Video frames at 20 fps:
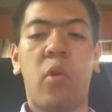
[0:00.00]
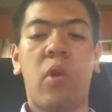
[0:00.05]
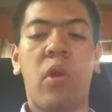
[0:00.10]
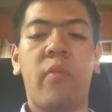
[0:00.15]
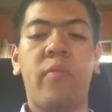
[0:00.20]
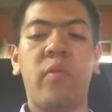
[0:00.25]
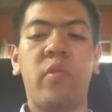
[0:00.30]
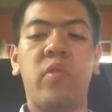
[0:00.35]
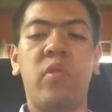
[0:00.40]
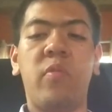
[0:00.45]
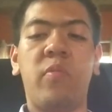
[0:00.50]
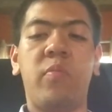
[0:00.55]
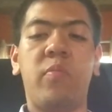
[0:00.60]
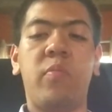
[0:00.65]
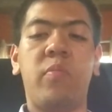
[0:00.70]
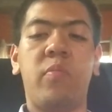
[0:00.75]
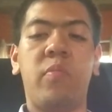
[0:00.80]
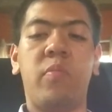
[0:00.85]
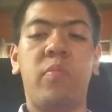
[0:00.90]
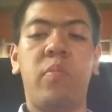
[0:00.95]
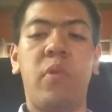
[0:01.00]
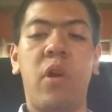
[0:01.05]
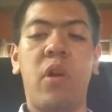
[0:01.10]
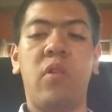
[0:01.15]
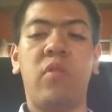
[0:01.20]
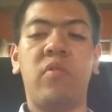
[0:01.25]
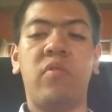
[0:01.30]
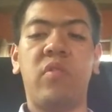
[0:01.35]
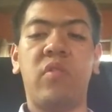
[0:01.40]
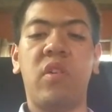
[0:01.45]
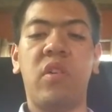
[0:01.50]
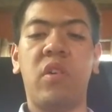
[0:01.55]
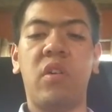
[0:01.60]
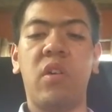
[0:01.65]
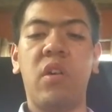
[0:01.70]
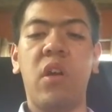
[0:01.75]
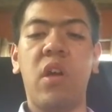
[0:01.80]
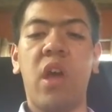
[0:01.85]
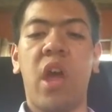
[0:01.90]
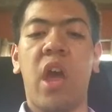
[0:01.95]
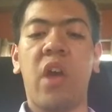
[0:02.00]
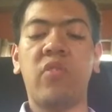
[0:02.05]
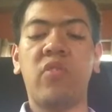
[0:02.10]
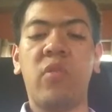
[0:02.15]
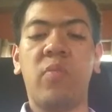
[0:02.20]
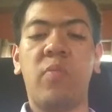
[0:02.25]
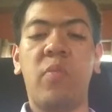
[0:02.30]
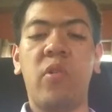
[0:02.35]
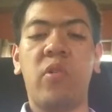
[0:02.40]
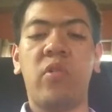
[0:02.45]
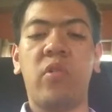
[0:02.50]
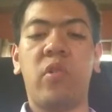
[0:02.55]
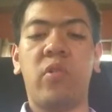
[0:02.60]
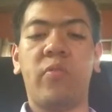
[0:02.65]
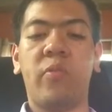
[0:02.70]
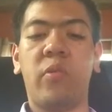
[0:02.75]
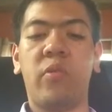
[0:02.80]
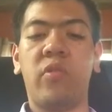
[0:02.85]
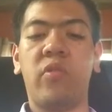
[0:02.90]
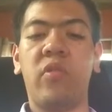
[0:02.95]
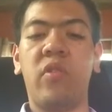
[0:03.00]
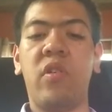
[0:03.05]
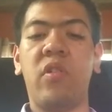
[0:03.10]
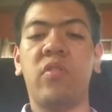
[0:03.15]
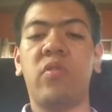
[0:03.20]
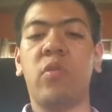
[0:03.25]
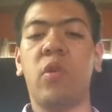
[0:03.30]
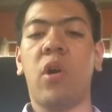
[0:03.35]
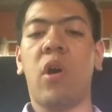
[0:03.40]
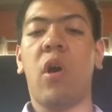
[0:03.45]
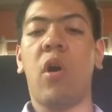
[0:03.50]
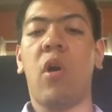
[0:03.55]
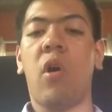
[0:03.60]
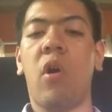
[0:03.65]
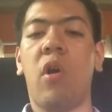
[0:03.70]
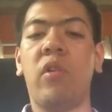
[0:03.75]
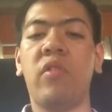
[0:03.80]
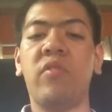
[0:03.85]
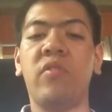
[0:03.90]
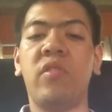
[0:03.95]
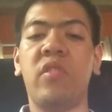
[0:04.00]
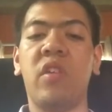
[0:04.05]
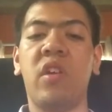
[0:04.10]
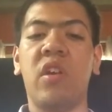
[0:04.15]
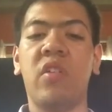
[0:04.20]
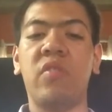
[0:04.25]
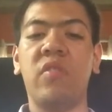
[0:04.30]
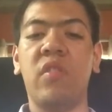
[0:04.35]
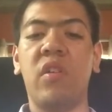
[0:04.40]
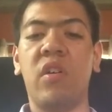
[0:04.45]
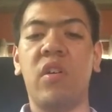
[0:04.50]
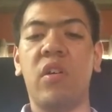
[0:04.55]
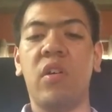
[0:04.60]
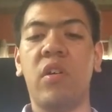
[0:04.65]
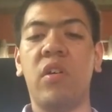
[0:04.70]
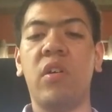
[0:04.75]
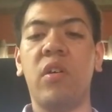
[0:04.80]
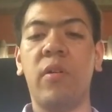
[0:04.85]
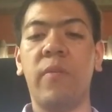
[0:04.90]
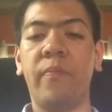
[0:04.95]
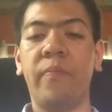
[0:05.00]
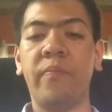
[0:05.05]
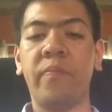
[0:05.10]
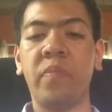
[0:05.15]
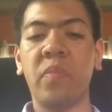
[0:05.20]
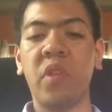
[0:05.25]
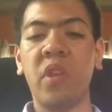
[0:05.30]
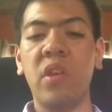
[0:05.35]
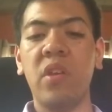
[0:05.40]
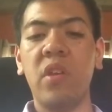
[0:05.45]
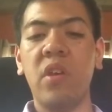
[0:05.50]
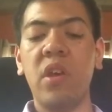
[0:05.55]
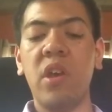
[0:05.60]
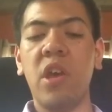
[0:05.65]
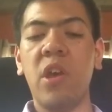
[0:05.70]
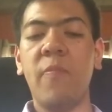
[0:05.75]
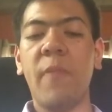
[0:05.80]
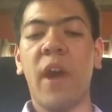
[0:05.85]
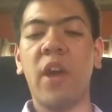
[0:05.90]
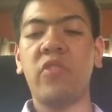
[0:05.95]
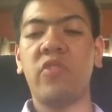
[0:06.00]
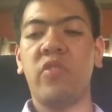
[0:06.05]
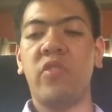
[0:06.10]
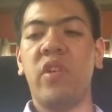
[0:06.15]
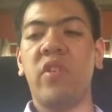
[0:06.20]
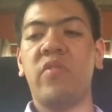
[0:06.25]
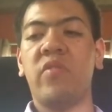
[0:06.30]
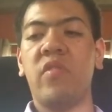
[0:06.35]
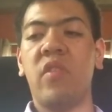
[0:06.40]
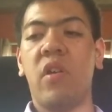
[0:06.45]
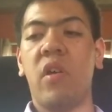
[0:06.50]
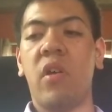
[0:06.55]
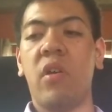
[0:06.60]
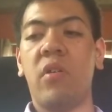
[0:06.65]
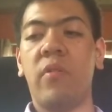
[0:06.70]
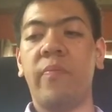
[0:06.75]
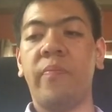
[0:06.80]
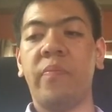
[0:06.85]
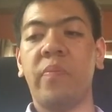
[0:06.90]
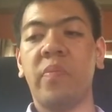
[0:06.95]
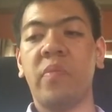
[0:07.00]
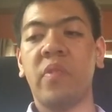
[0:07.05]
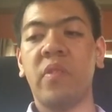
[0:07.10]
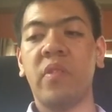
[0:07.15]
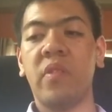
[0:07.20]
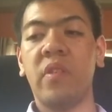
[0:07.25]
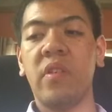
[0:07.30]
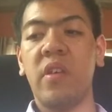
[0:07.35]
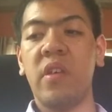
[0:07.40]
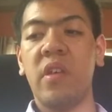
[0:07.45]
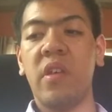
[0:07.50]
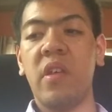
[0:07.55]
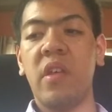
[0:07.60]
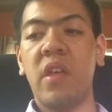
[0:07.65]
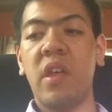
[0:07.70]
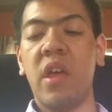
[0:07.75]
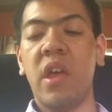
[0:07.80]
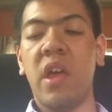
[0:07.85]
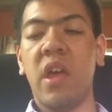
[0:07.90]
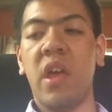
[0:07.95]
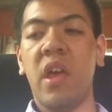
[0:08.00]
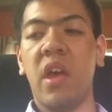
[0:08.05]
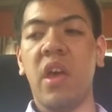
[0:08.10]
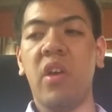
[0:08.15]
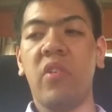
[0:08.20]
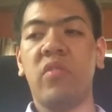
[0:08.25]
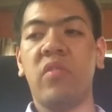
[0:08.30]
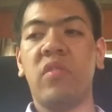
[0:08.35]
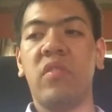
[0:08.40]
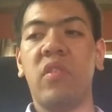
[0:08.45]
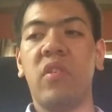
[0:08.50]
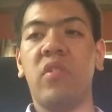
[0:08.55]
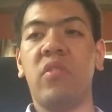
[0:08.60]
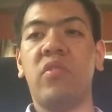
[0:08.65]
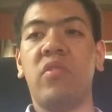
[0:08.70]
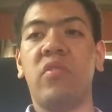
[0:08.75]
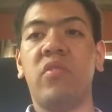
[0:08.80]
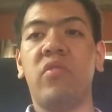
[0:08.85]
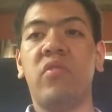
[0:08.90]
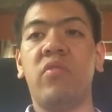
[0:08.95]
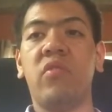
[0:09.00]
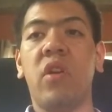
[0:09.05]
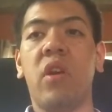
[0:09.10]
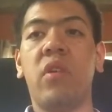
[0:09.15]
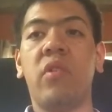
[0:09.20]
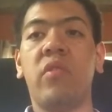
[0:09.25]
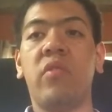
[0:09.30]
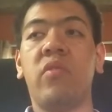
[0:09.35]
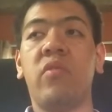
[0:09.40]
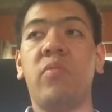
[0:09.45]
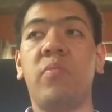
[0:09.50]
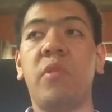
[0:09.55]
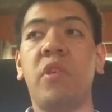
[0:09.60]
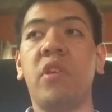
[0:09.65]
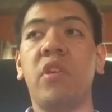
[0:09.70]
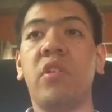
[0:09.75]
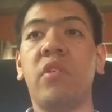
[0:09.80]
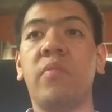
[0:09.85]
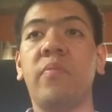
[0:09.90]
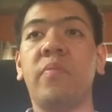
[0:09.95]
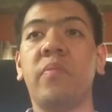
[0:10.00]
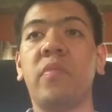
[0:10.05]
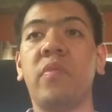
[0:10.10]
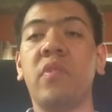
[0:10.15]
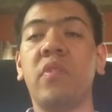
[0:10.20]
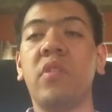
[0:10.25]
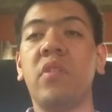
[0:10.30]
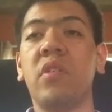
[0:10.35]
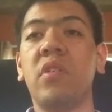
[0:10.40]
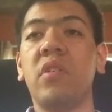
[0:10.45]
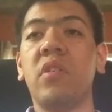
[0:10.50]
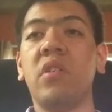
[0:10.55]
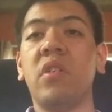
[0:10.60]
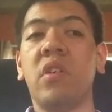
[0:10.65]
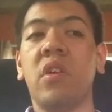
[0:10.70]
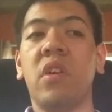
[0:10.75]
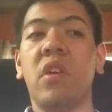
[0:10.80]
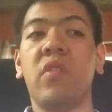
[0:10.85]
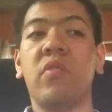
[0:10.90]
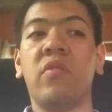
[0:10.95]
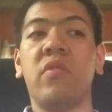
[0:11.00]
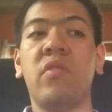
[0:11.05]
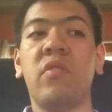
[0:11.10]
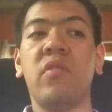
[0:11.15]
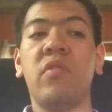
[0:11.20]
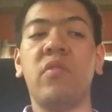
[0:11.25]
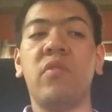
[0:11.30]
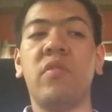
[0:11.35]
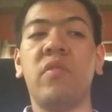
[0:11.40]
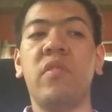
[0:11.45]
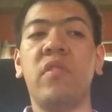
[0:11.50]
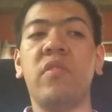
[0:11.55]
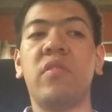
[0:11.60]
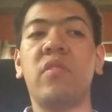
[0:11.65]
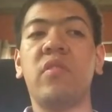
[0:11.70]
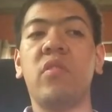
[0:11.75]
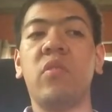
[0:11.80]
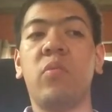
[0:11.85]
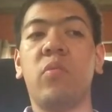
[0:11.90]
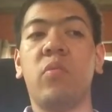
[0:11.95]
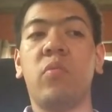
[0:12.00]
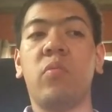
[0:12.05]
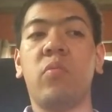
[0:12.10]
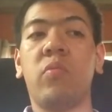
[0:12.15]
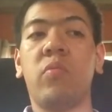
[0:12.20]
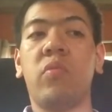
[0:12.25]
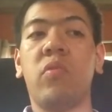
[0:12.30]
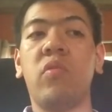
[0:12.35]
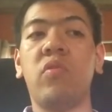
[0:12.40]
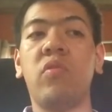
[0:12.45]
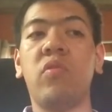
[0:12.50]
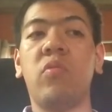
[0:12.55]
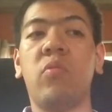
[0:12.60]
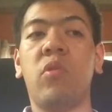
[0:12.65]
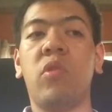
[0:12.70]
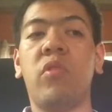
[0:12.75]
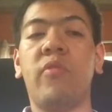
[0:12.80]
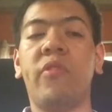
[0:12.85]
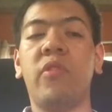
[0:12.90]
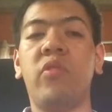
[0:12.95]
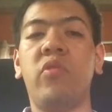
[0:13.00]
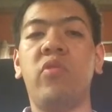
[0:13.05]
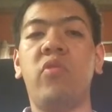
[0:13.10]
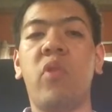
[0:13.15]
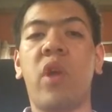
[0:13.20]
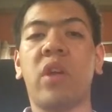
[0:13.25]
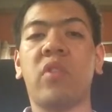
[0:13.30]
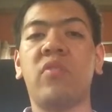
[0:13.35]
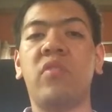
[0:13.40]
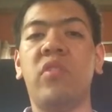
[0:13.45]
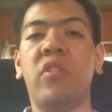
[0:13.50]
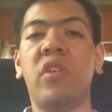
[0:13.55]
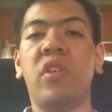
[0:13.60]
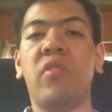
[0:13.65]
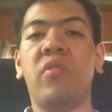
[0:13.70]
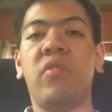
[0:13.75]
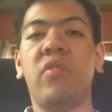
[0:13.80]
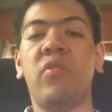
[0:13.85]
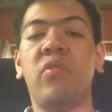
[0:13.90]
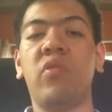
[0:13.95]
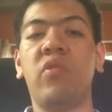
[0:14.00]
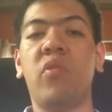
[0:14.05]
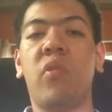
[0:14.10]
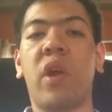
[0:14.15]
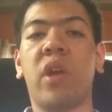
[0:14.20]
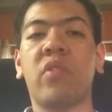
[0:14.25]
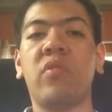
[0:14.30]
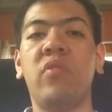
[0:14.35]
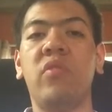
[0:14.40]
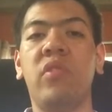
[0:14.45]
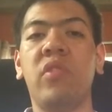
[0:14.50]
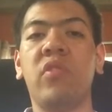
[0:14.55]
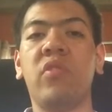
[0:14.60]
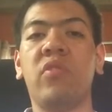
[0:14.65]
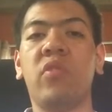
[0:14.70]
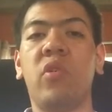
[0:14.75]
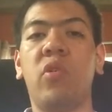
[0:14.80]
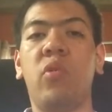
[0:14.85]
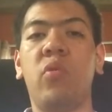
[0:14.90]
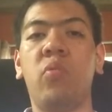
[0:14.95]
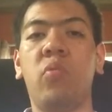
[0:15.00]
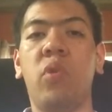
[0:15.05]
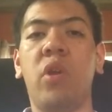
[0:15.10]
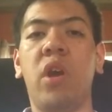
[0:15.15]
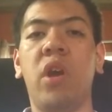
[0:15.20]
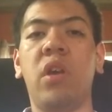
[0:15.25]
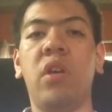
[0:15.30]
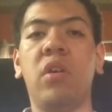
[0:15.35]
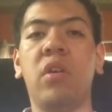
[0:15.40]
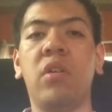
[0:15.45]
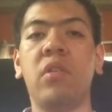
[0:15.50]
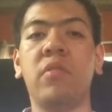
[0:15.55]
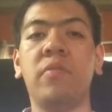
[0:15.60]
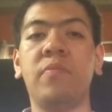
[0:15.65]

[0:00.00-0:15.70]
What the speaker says: episode bent as a build up for this art, and imagine it there. It's as jealous to be, and this is where the directly his own way,